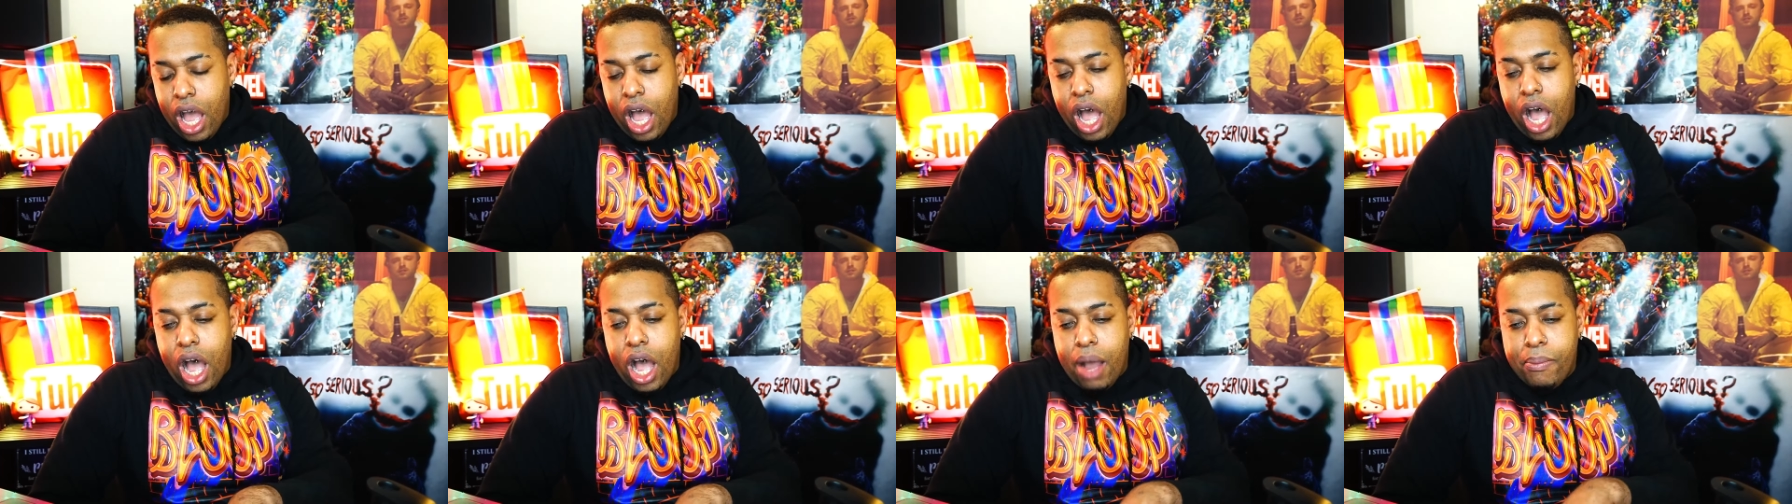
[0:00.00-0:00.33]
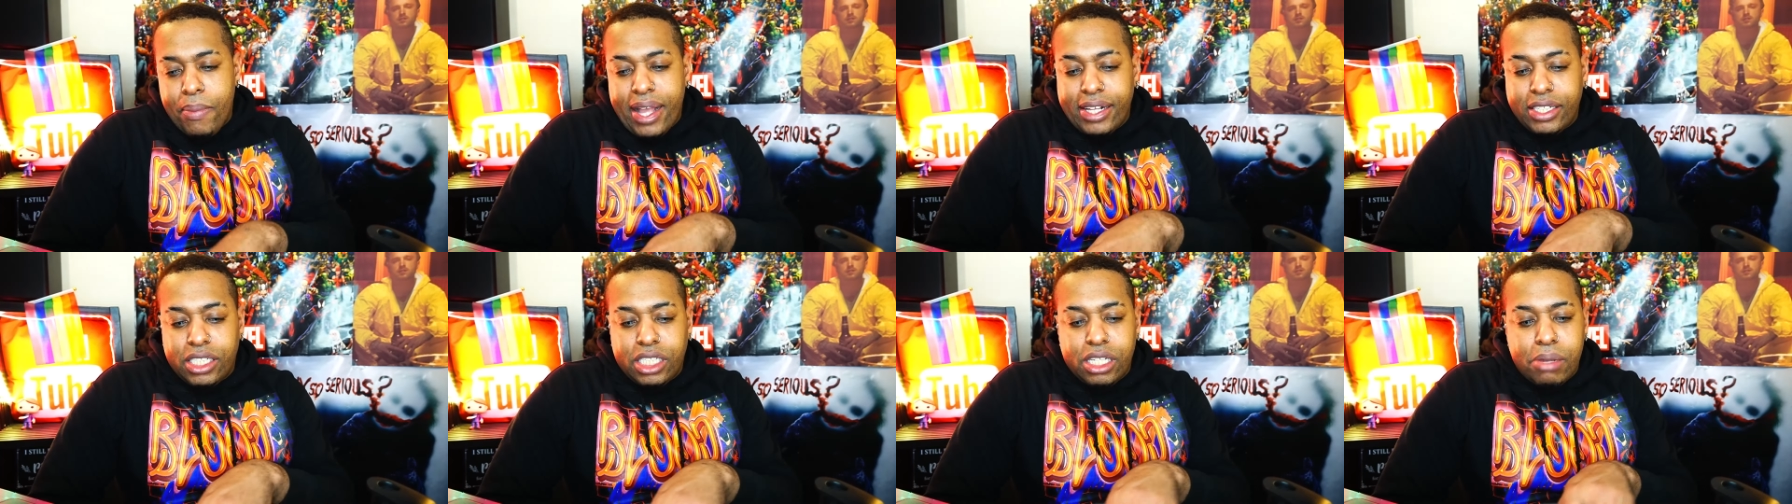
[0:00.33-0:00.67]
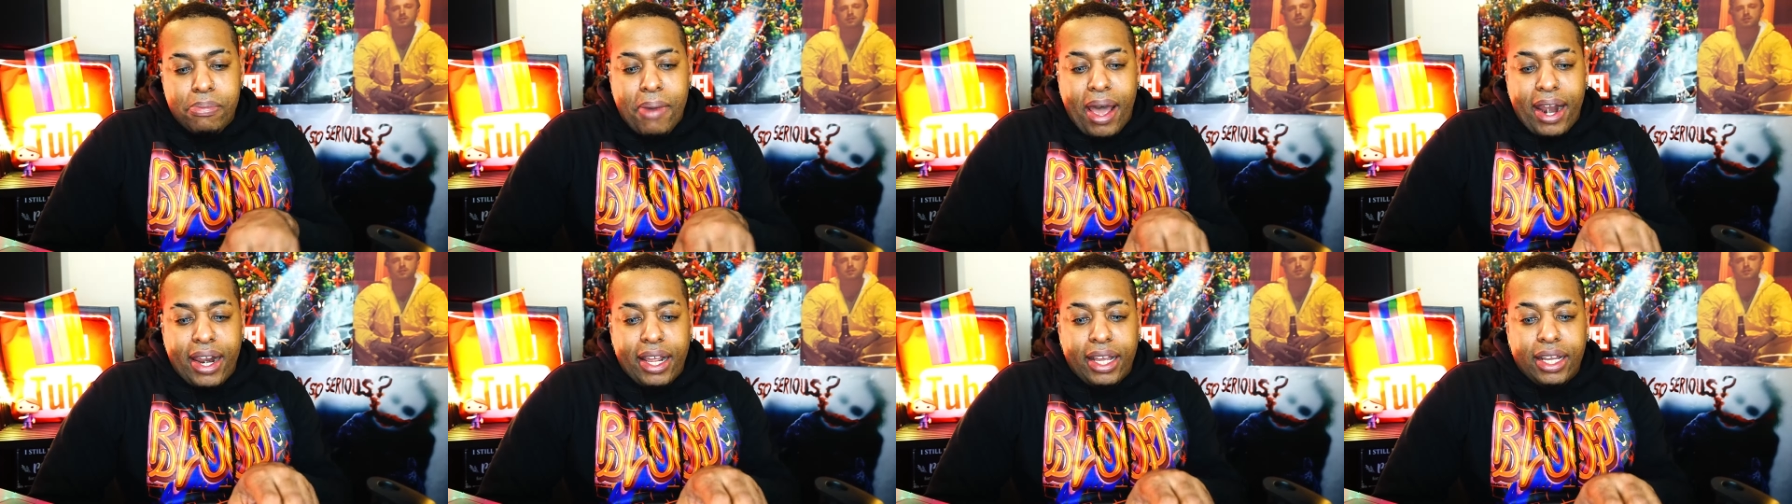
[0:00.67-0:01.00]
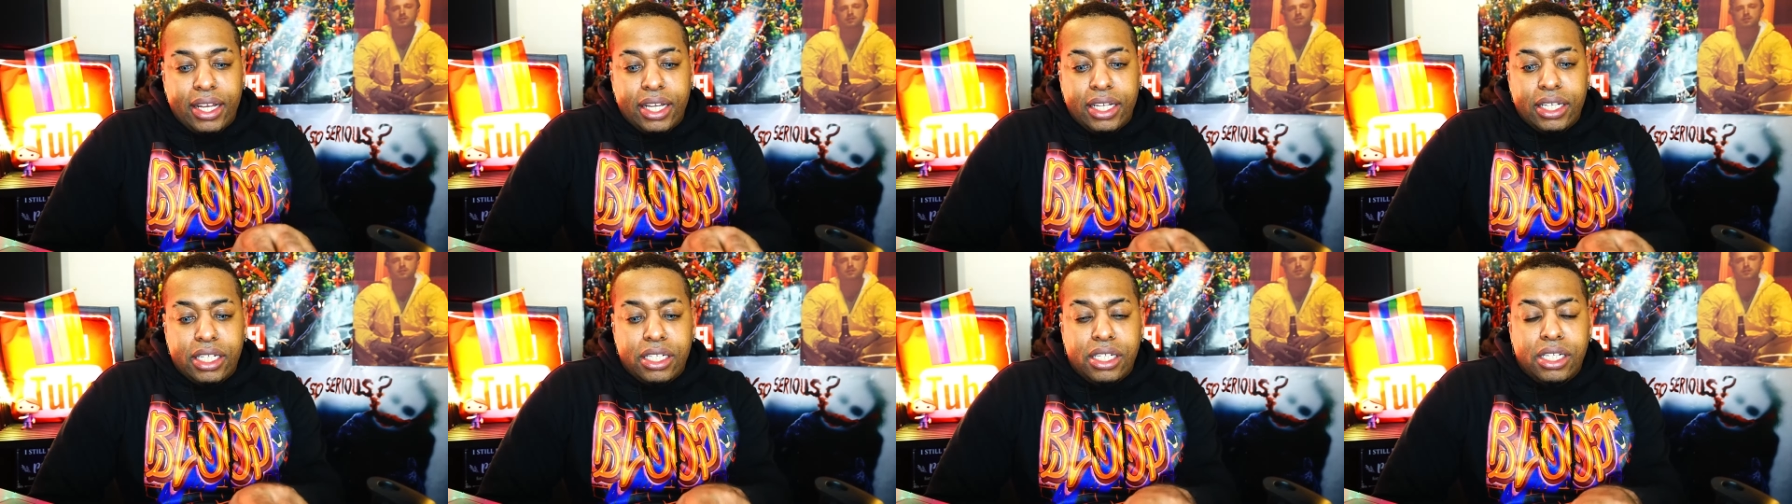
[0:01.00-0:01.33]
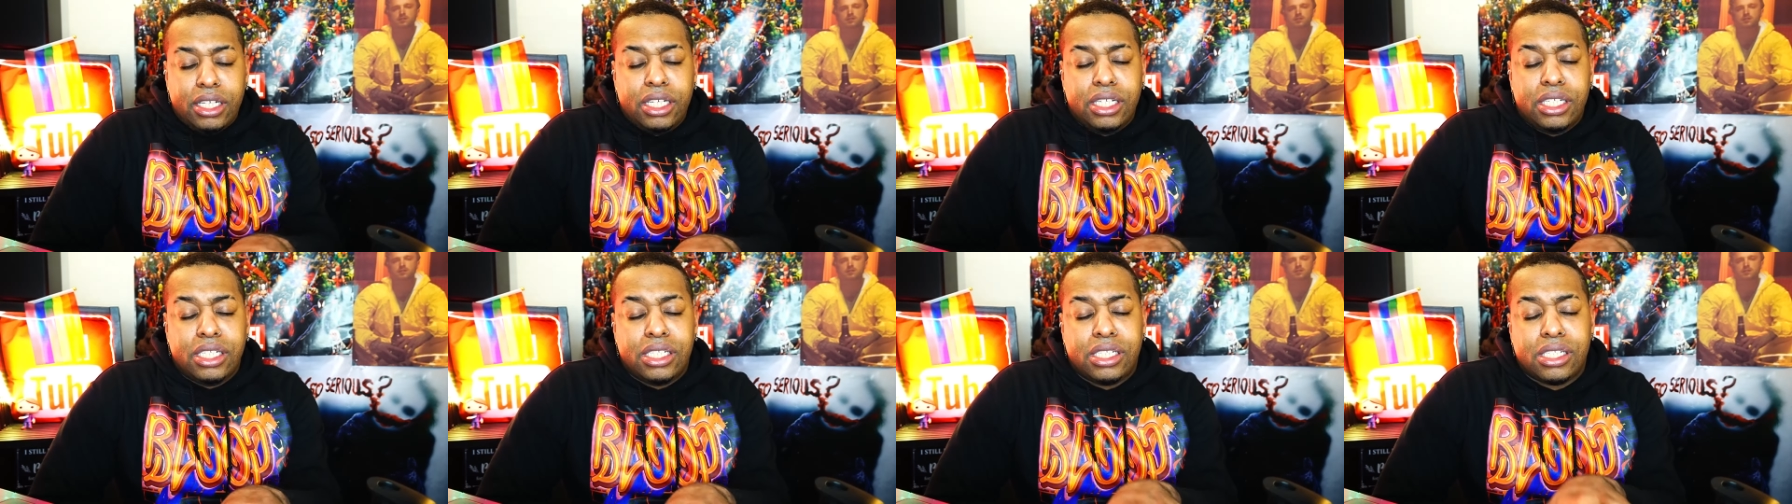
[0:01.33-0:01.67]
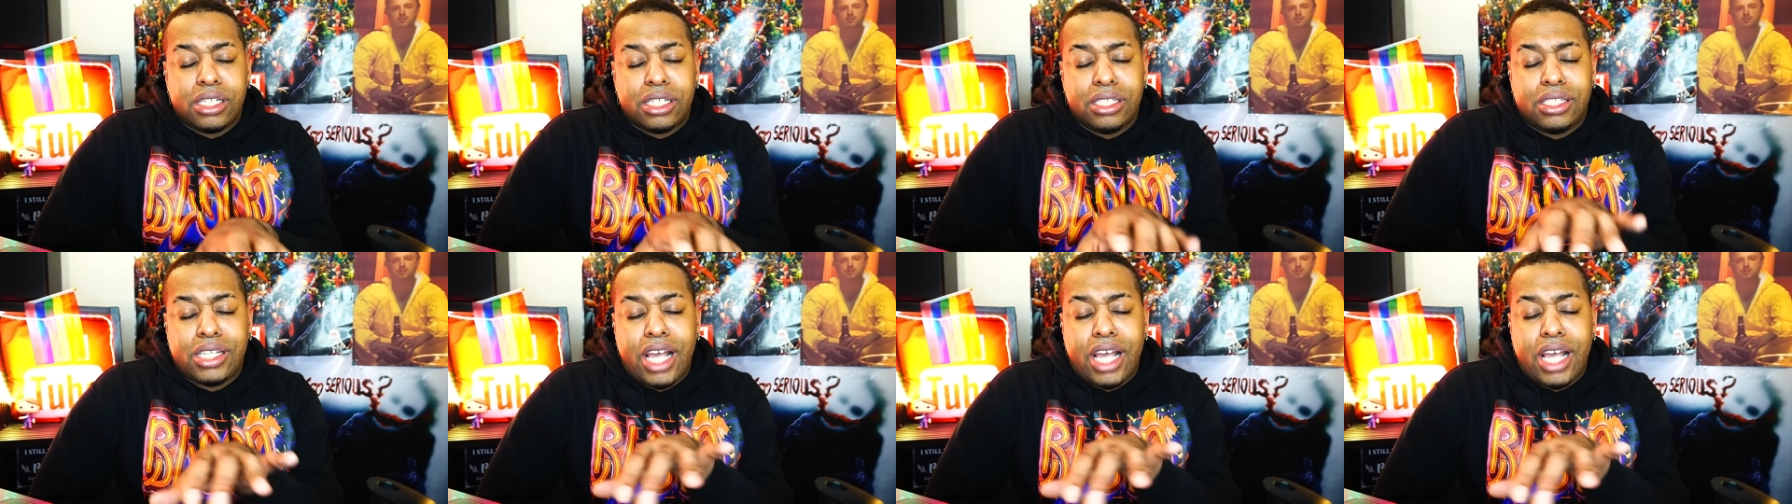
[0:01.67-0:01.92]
And somebody is